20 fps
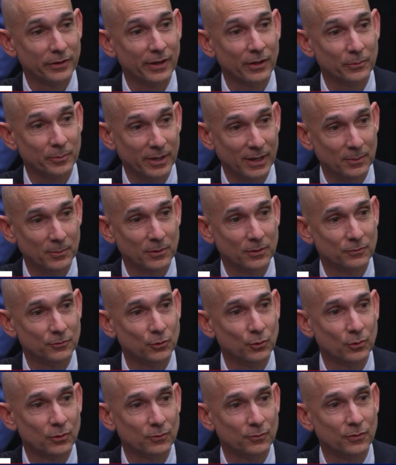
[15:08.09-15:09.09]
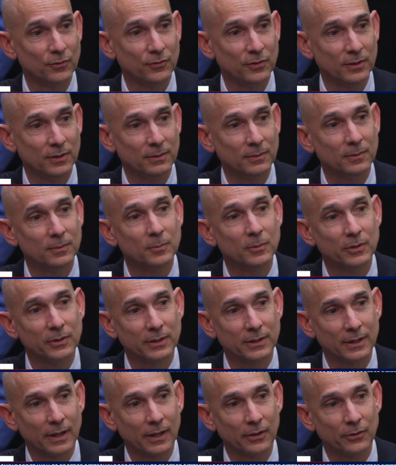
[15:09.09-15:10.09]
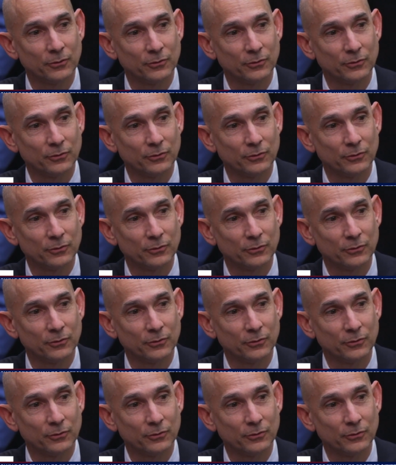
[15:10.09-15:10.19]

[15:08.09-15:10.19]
down payment of $250 million